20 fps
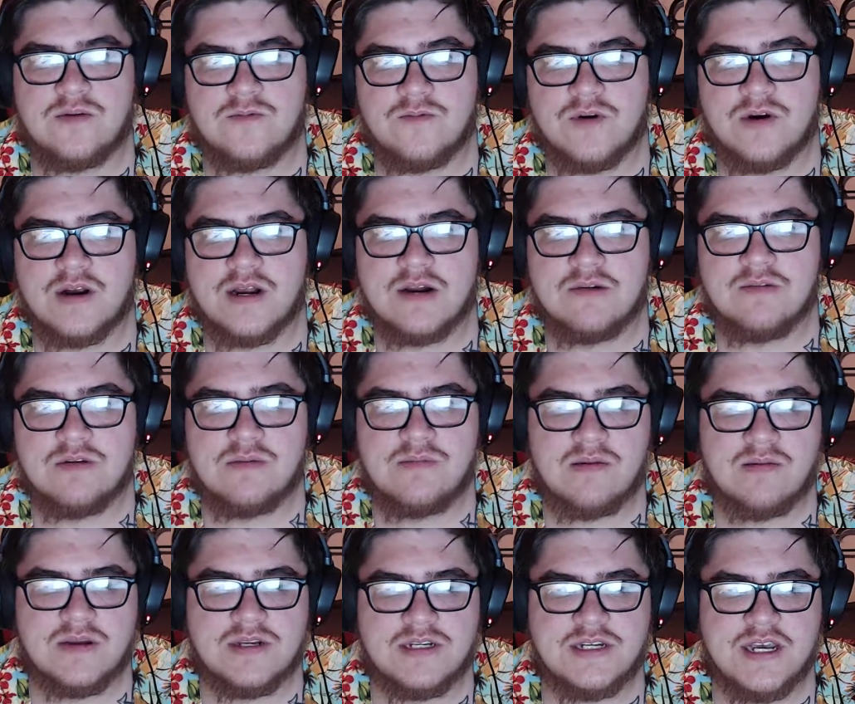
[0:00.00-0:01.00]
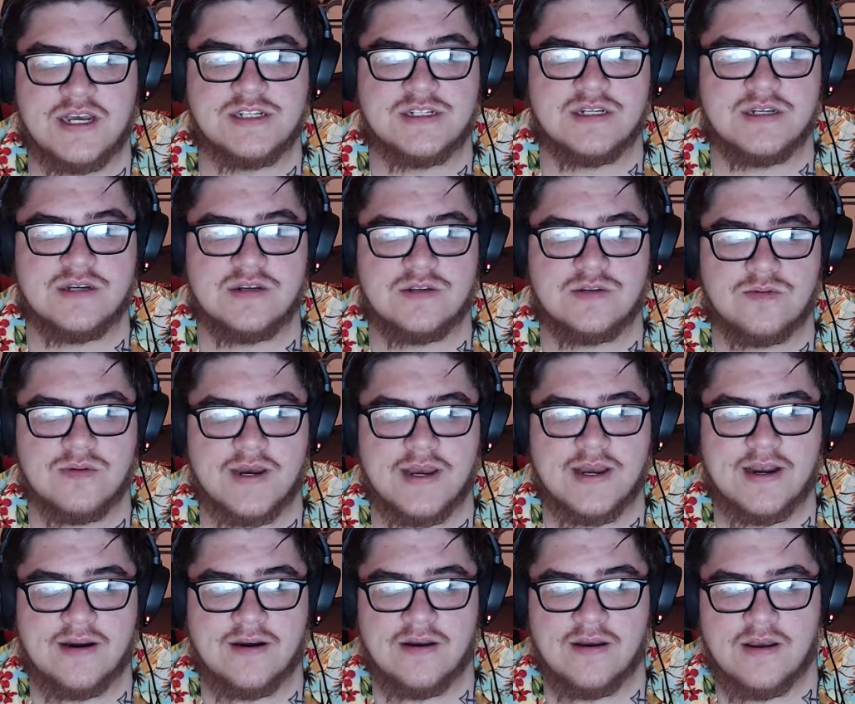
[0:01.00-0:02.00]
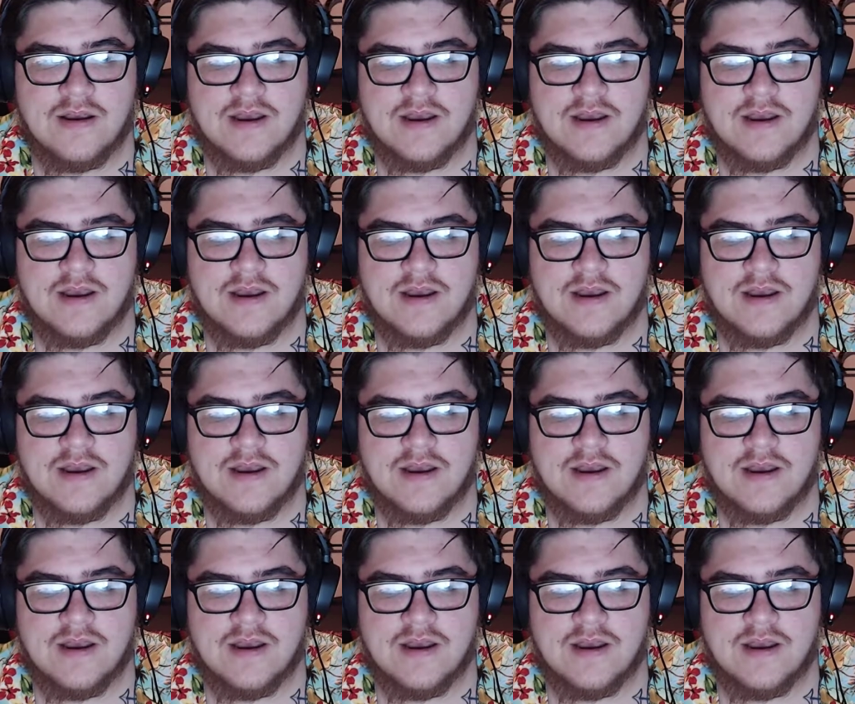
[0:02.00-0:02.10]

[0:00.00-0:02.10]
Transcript: work and i want to be able to change it to where